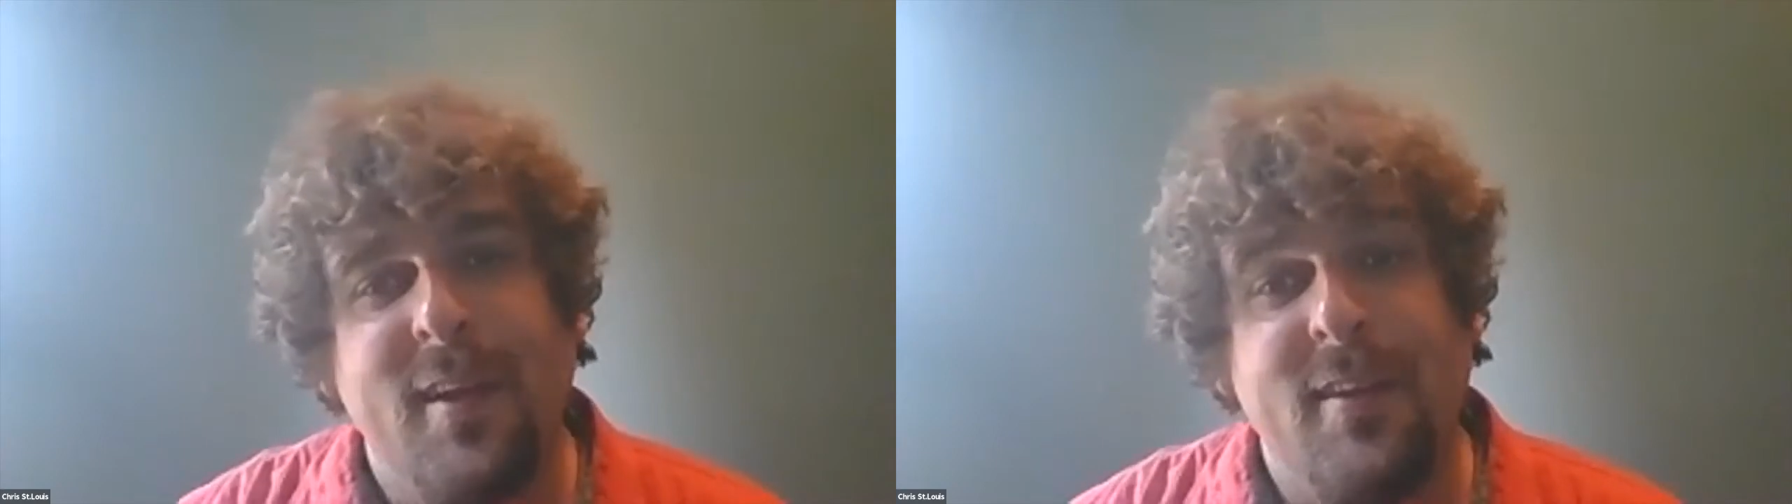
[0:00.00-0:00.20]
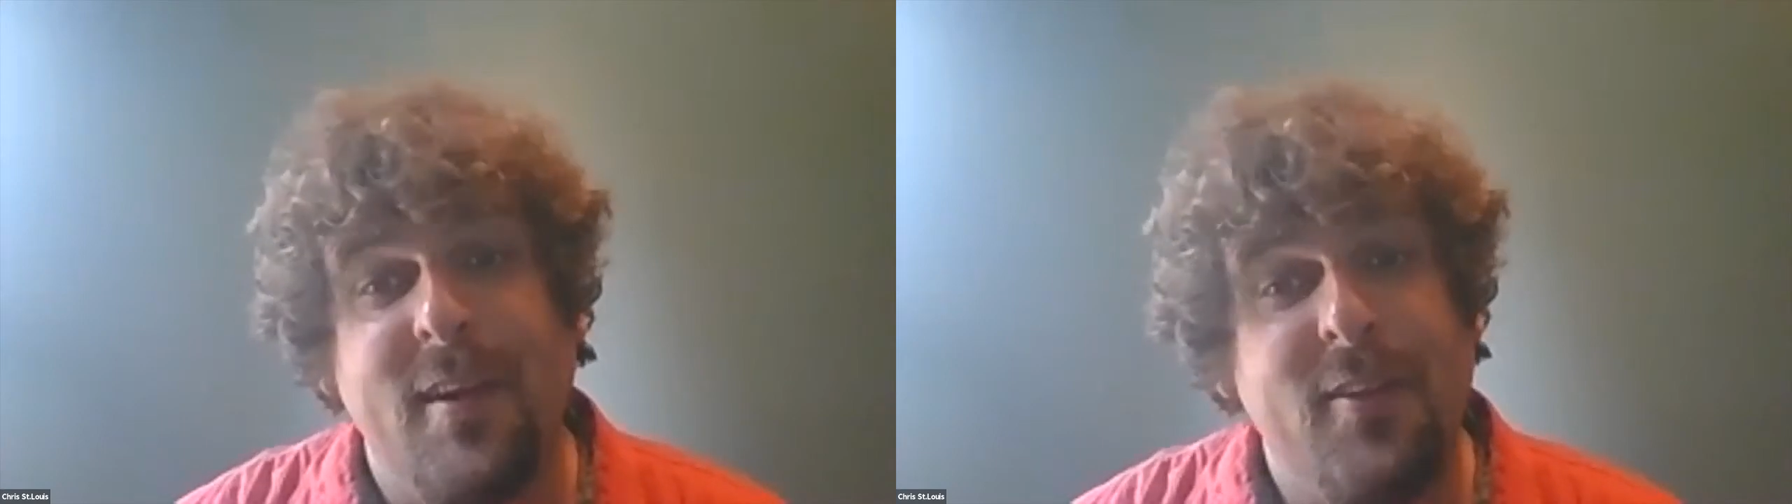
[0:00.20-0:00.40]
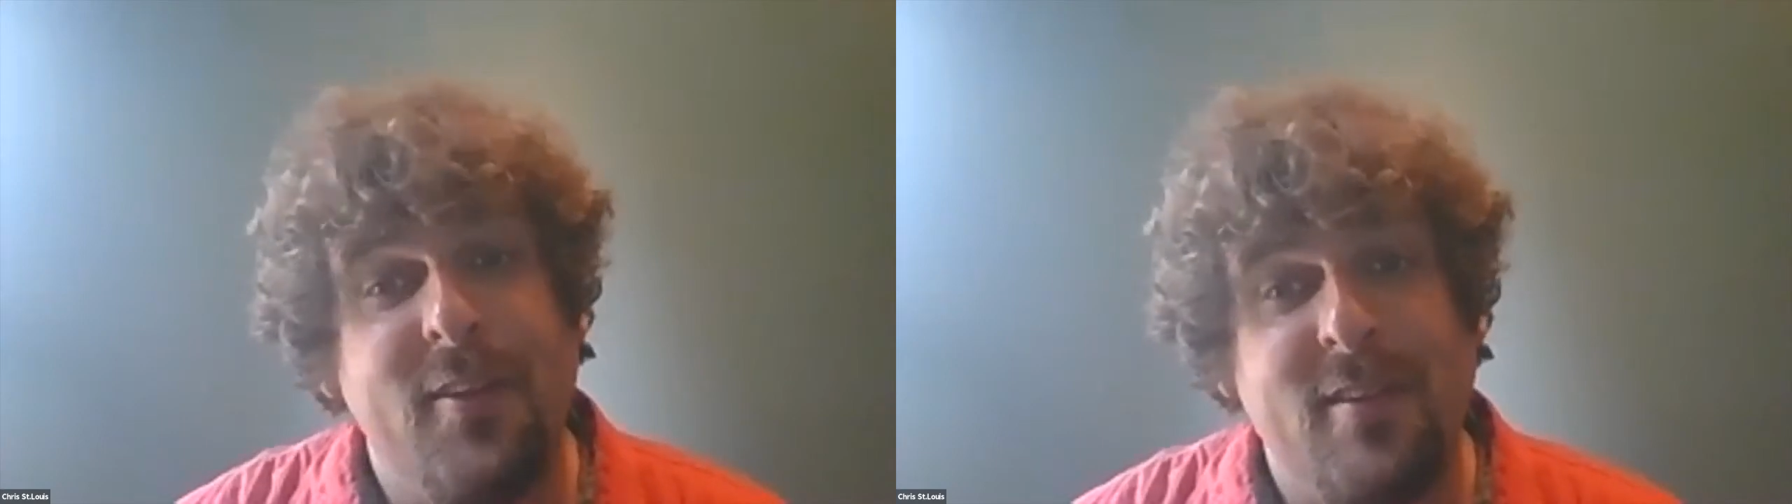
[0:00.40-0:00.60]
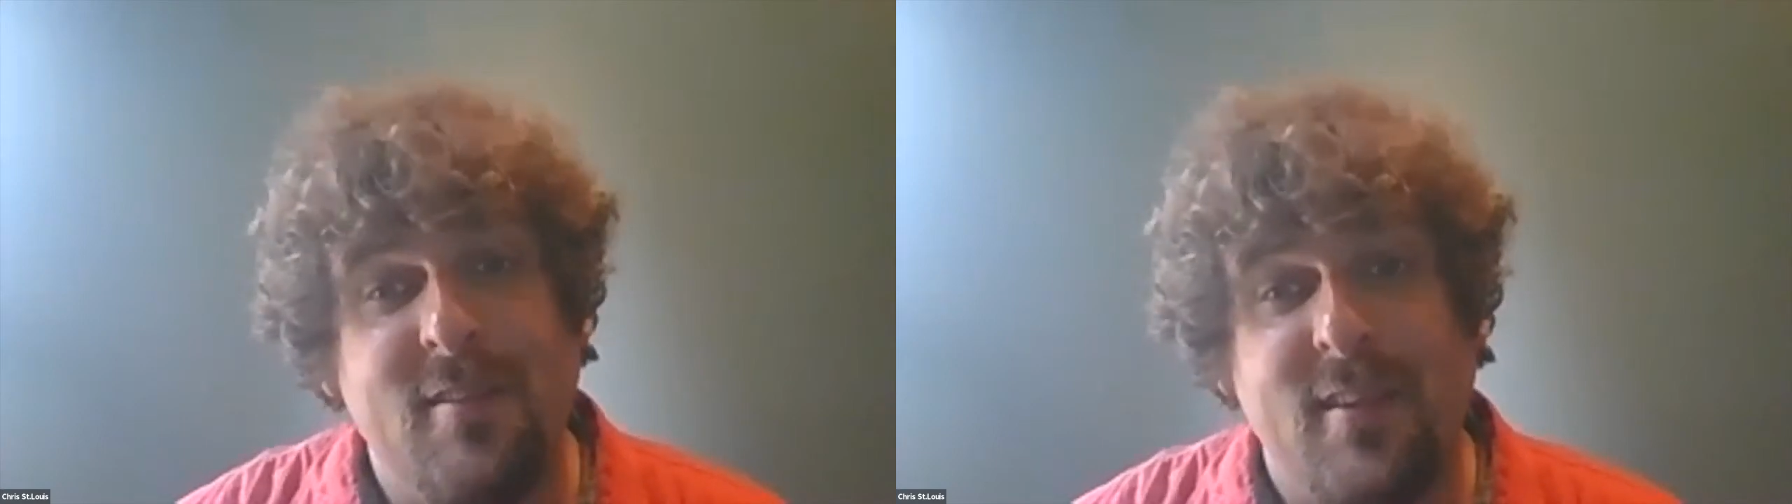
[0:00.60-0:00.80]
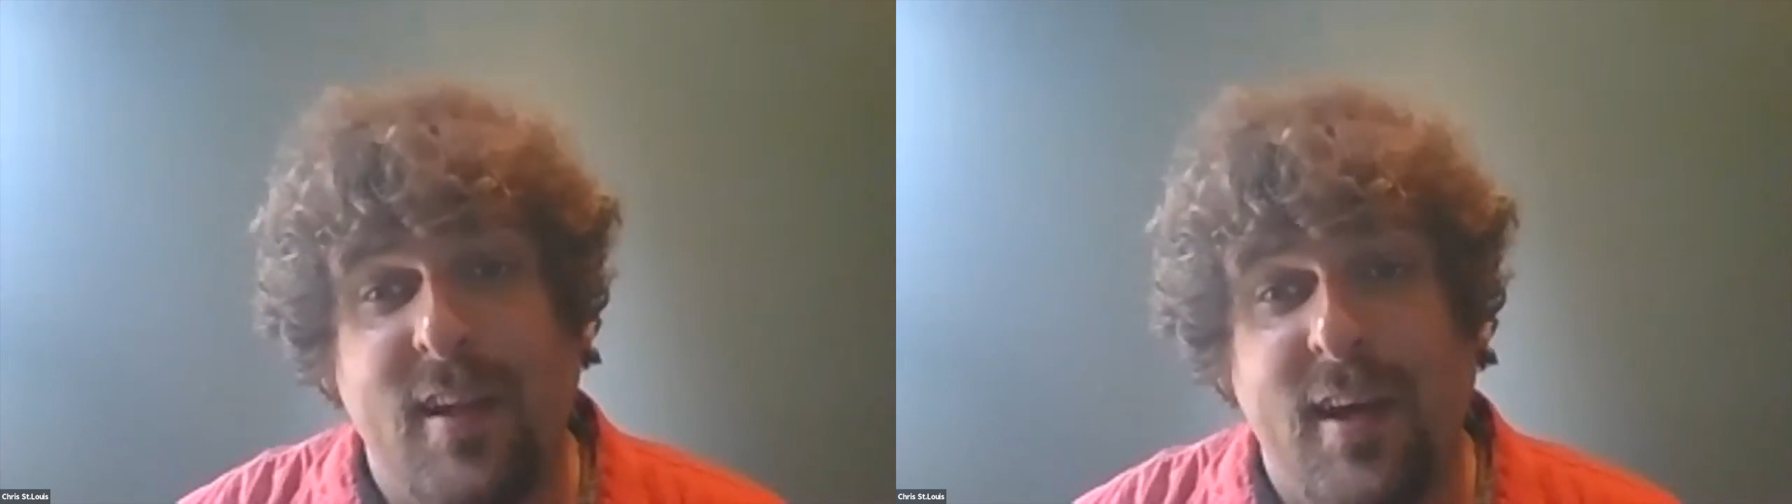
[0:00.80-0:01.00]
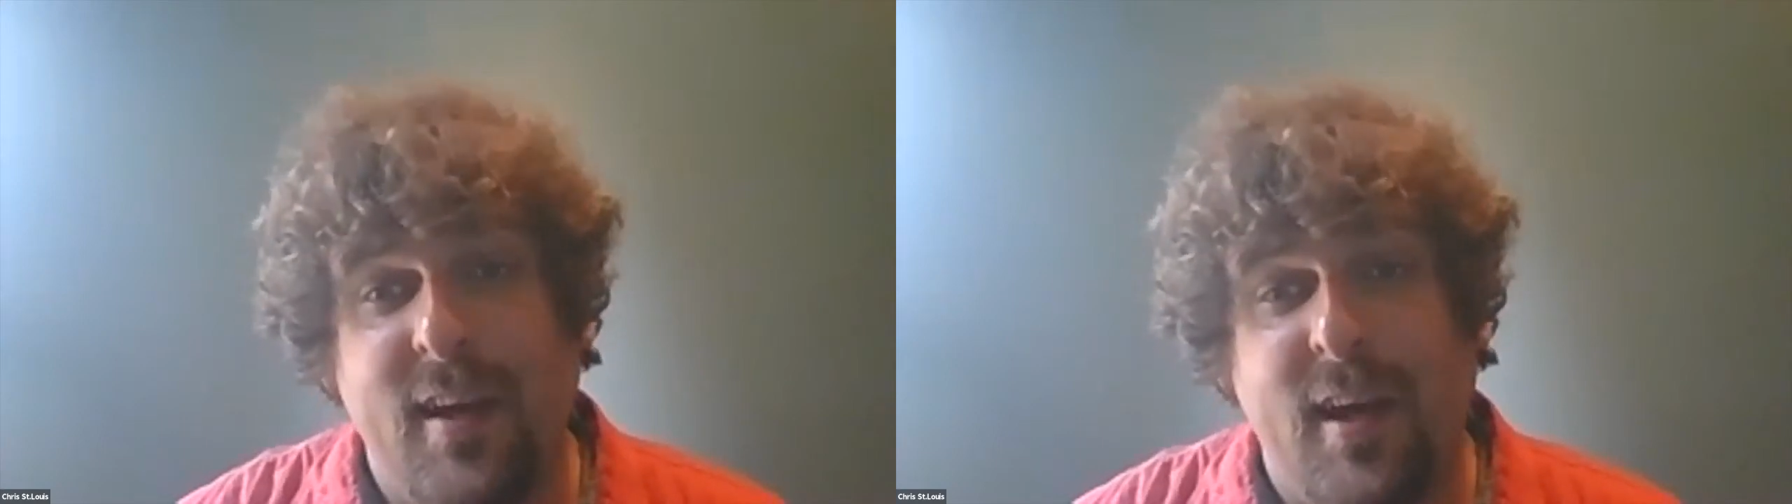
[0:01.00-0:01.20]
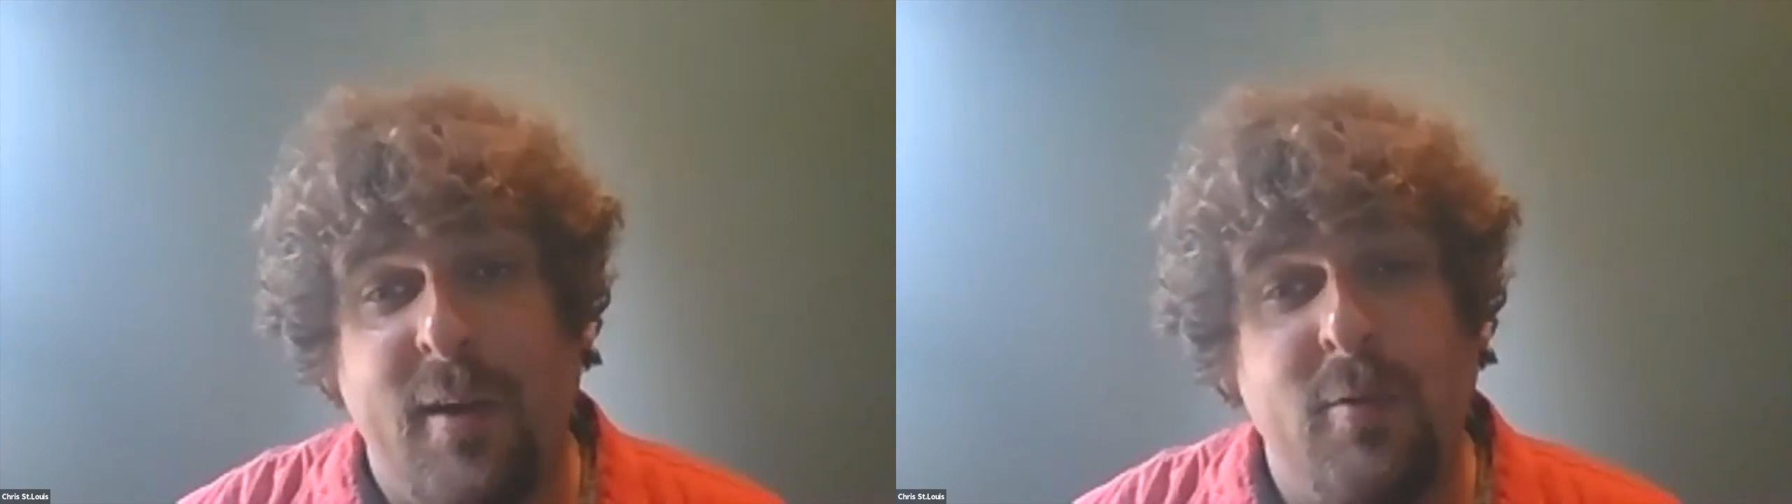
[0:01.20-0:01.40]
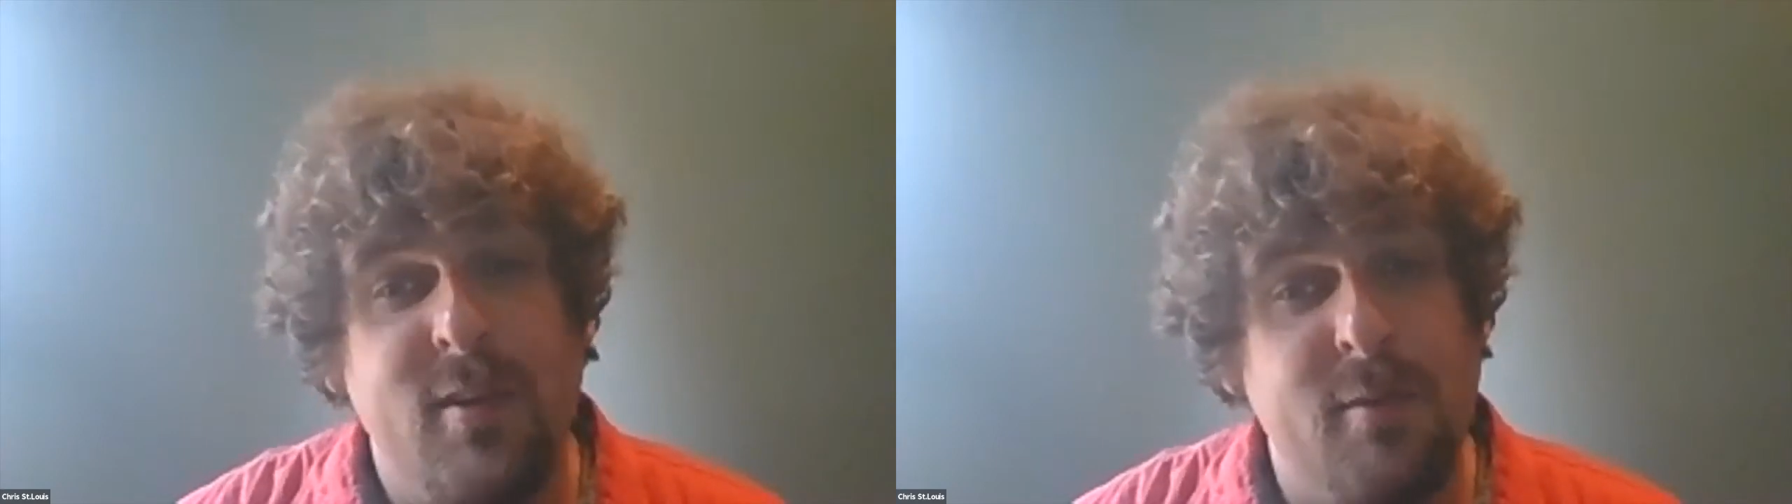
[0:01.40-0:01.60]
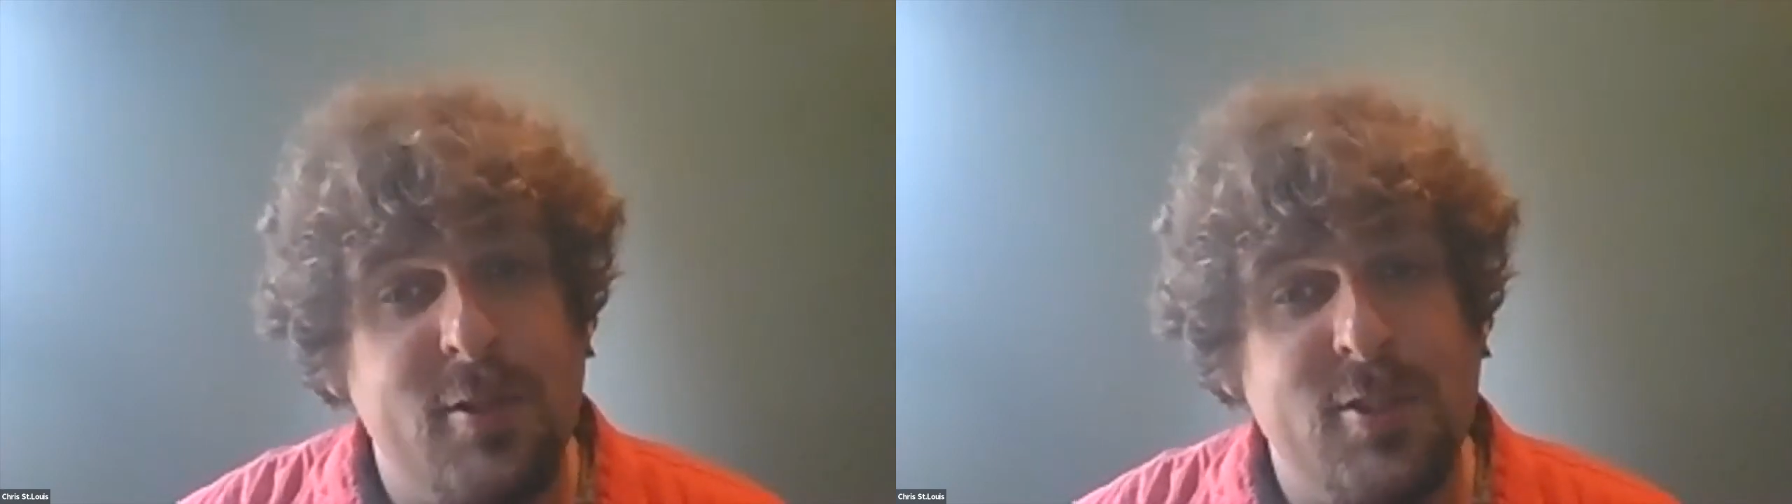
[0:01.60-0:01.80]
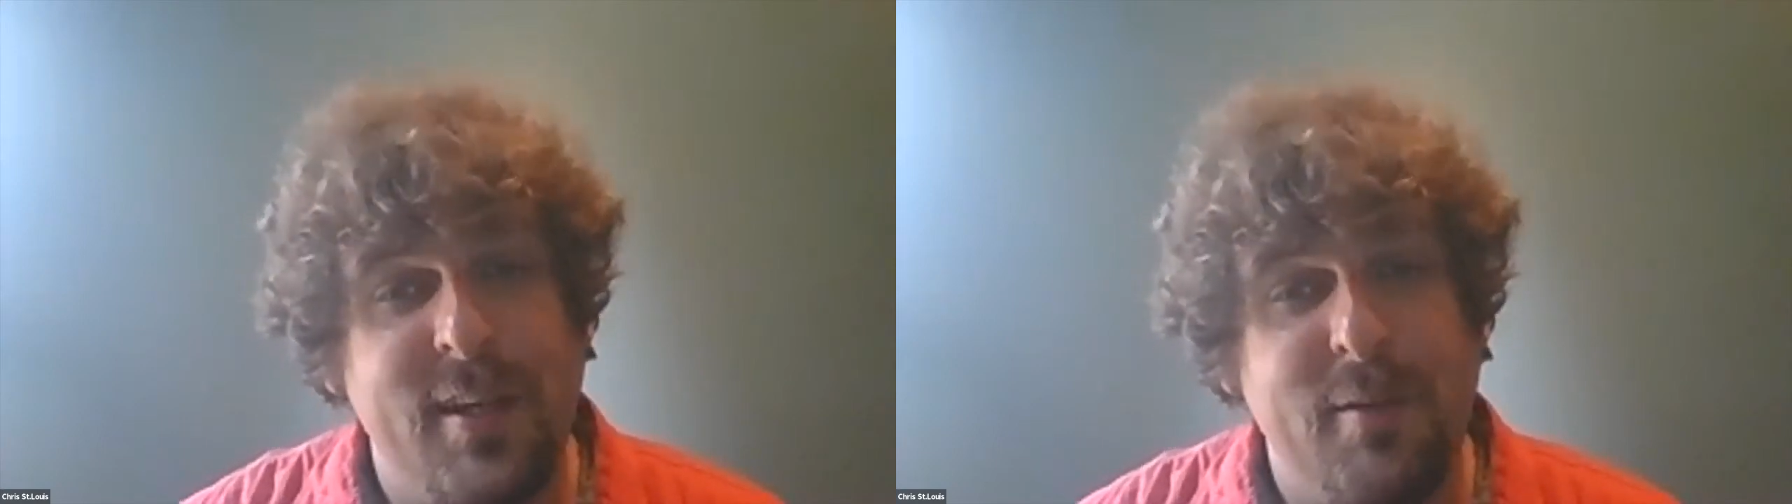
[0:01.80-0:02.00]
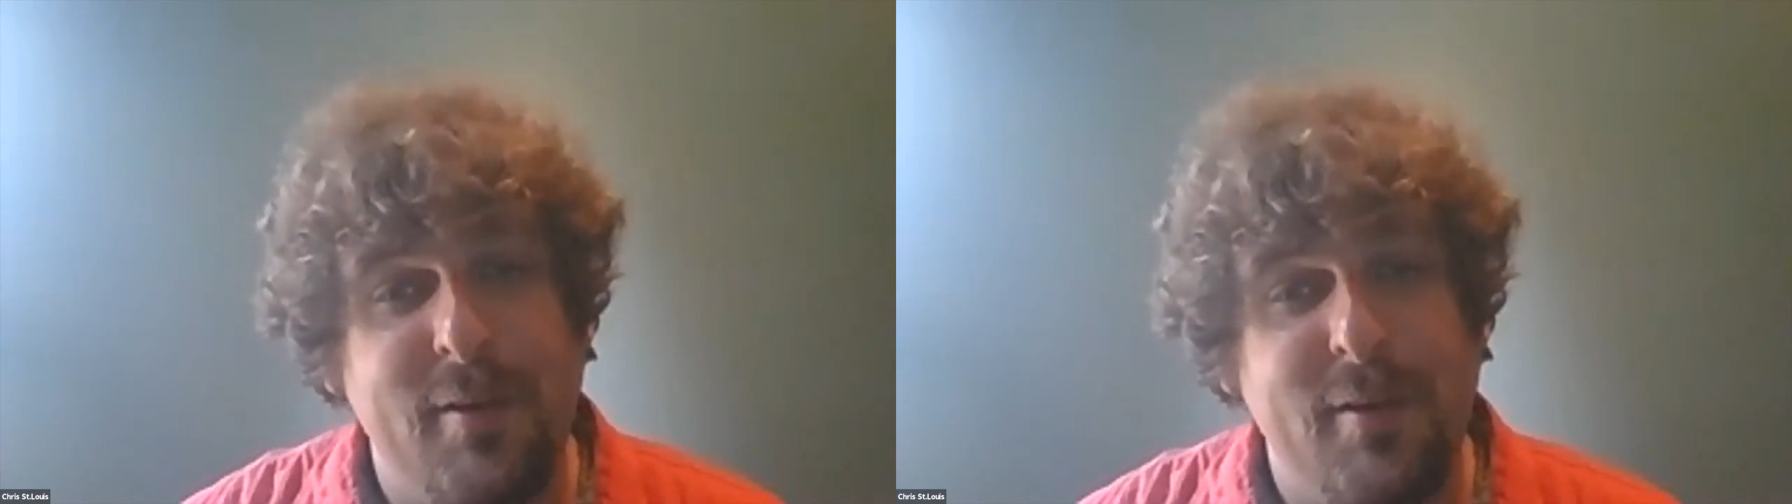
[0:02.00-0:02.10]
The other things that I really appreciate about